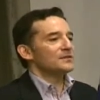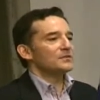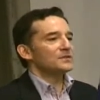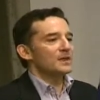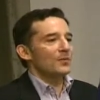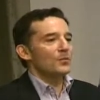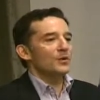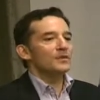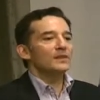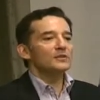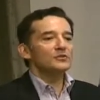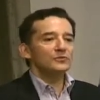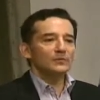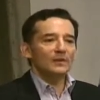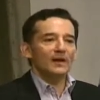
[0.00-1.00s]
of someone
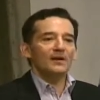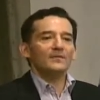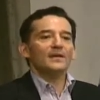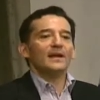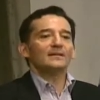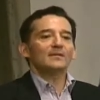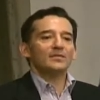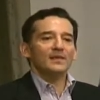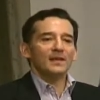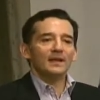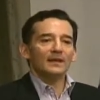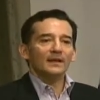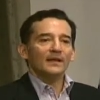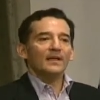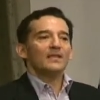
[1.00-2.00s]
that you love and
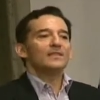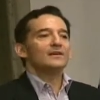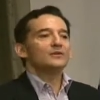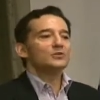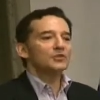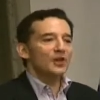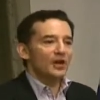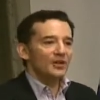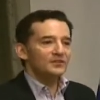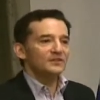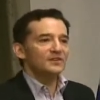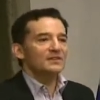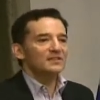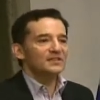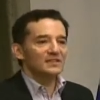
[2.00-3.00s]
think they're
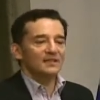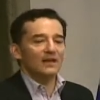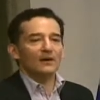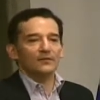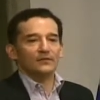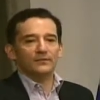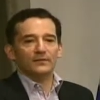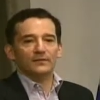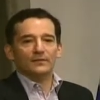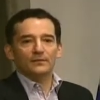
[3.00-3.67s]
just stuff?